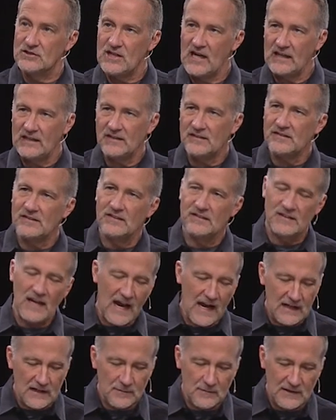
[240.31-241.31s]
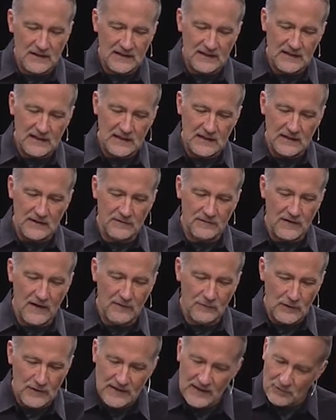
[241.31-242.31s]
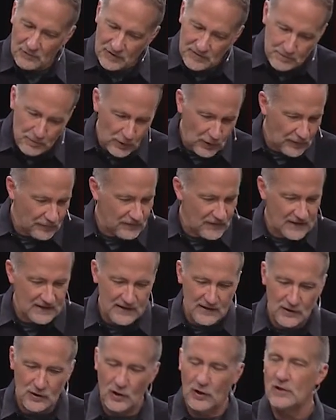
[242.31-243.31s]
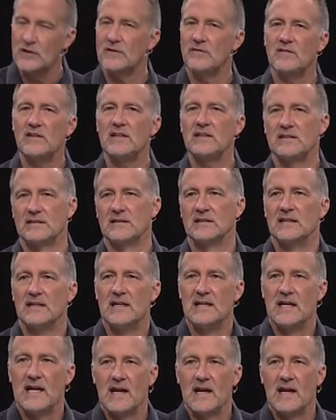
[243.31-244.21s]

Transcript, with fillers: Genesis, Adam and Eve, everything was perfect in the Garden of Eden.